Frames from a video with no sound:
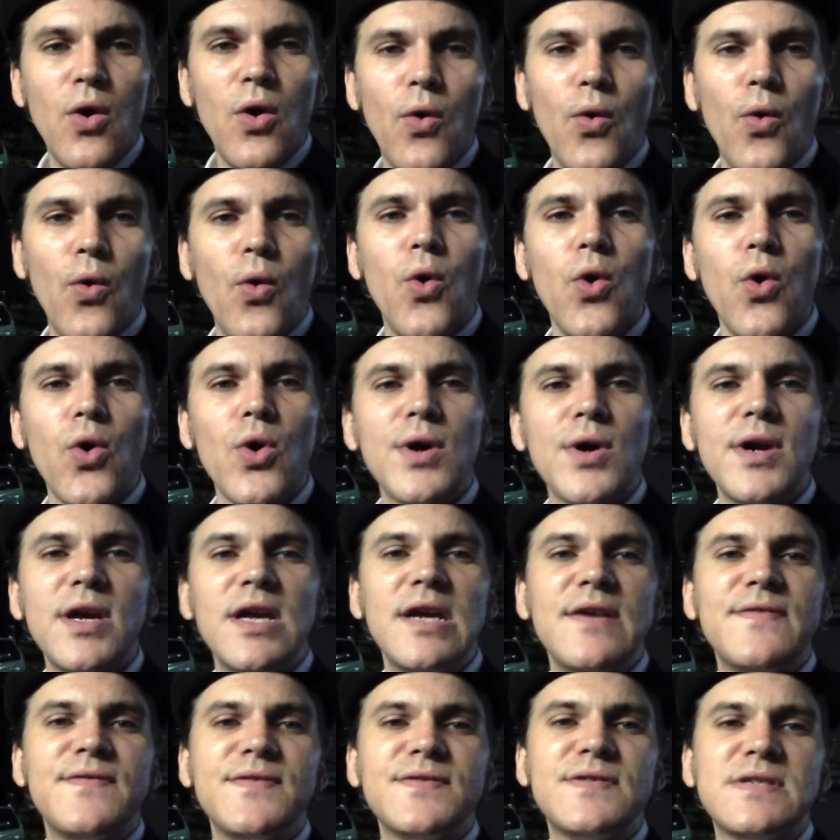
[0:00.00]
or
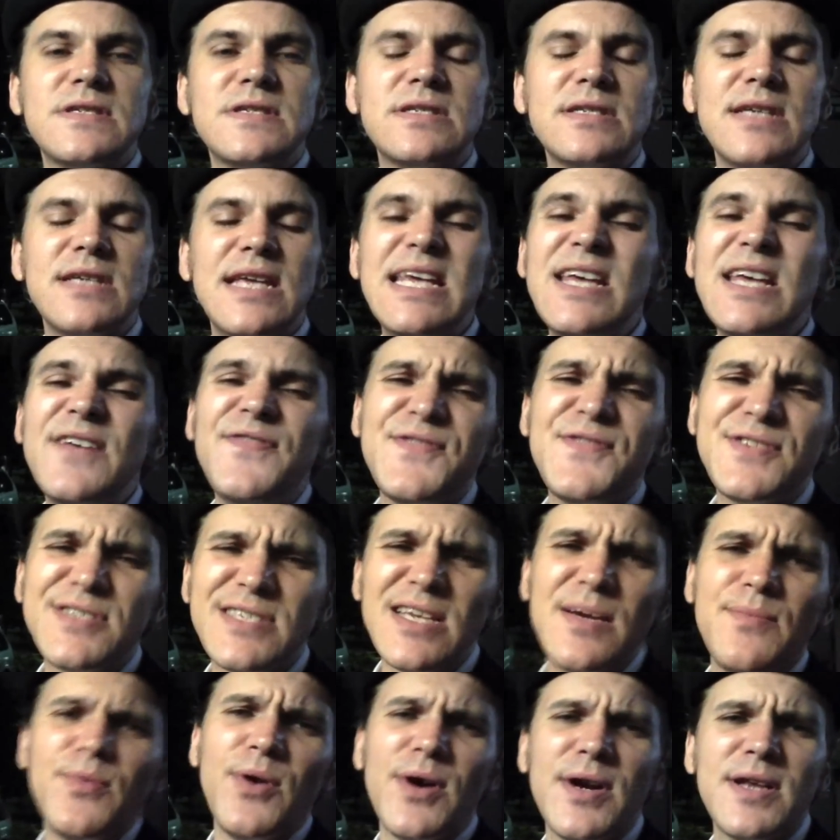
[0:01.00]
if
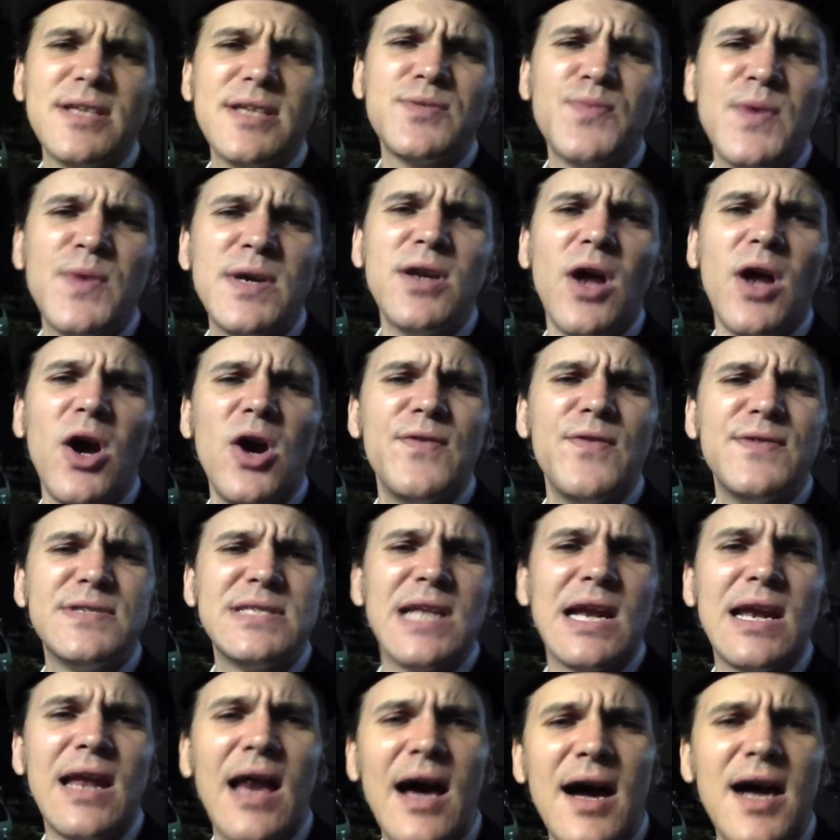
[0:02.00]
someone has went over
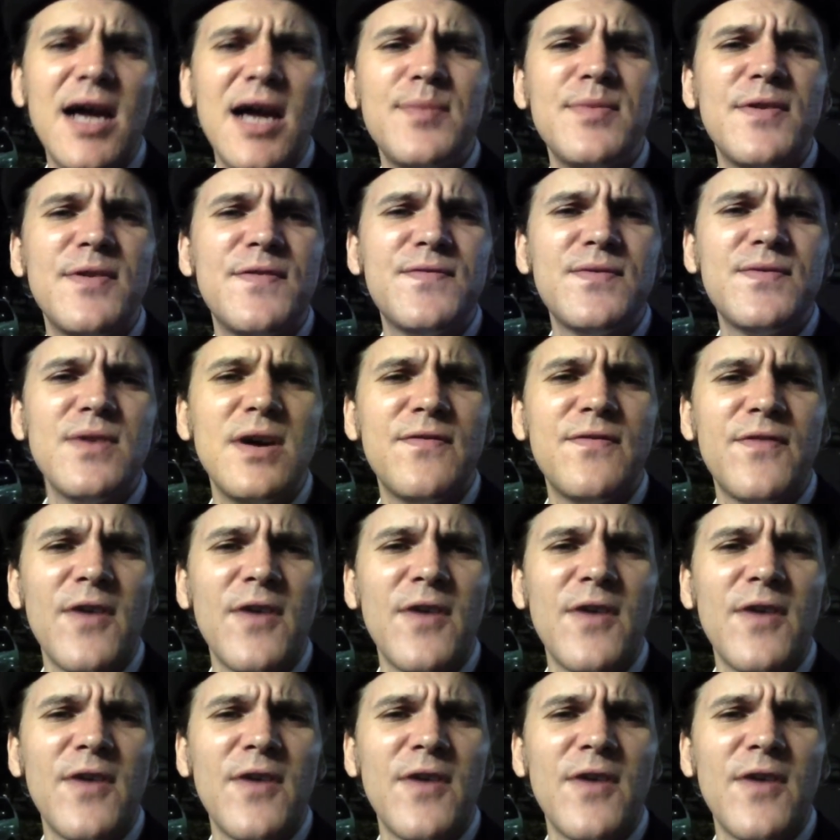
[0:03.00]
the line of